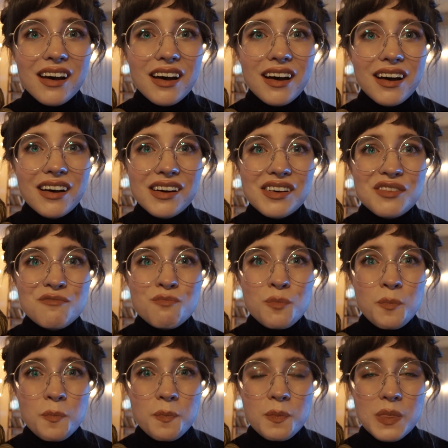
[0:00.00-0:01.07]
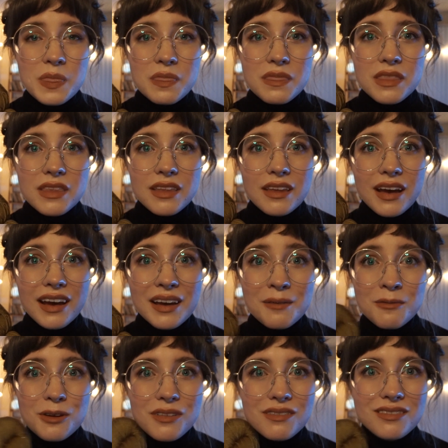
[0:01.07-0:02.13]

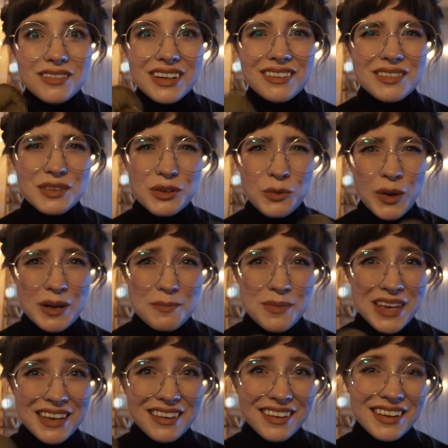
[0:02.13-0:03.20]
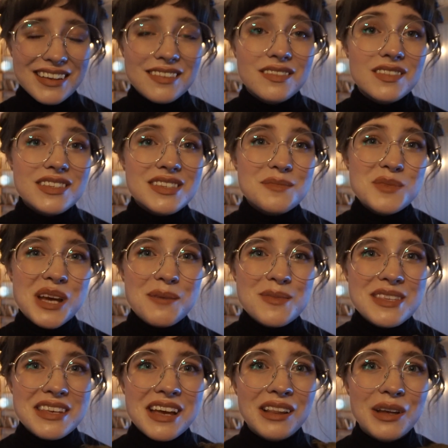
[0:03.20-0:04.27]
I'm quite pink, and
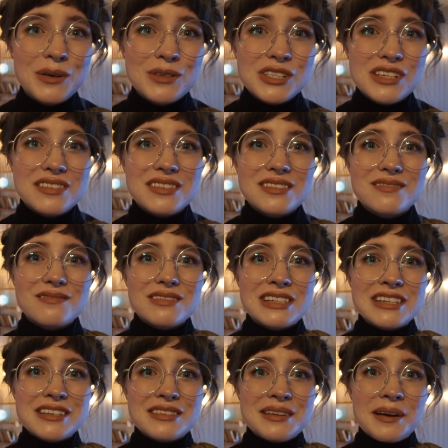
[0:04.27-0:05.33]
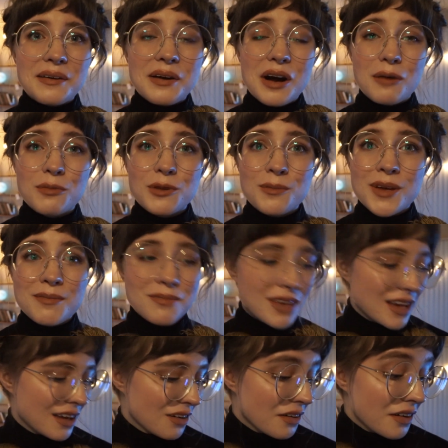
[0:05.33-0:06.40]
sometimes yellow just does not complement me
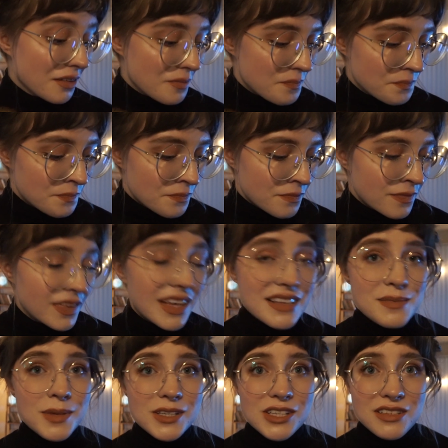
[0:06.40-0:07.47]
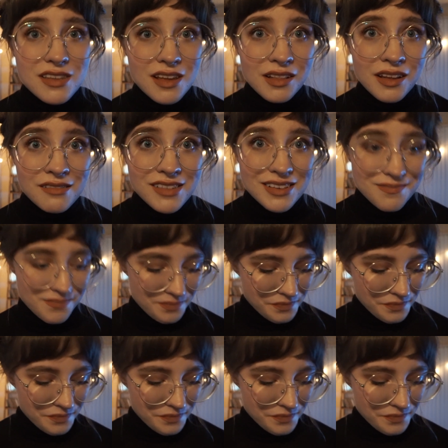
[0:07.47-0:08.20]
at all, as much as I love it.